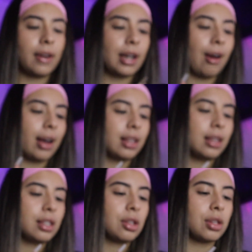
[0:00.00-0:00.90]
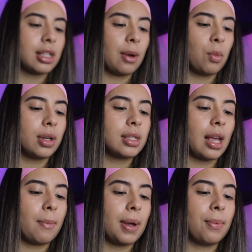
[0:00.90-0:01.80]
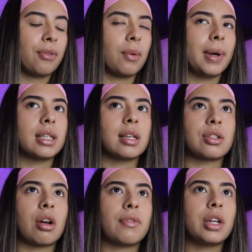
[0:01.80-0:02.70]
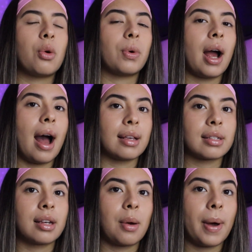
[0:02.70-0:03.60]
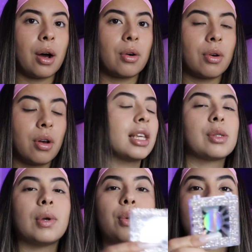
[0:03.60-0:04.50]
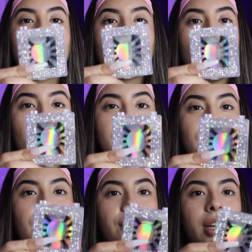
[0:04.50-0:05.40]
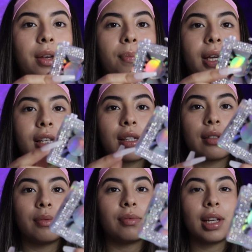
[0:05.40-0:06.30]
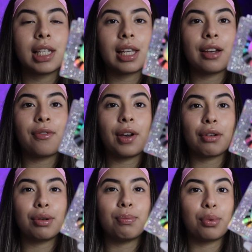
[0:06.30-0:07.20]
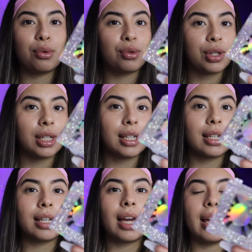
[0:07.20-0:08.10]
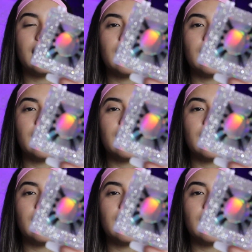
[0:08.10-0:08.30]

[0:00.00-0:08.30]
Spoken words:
found out. I think these are the same ones that people from my TikTok video were asking about. This one was my mom's favorite because it's like very bougie and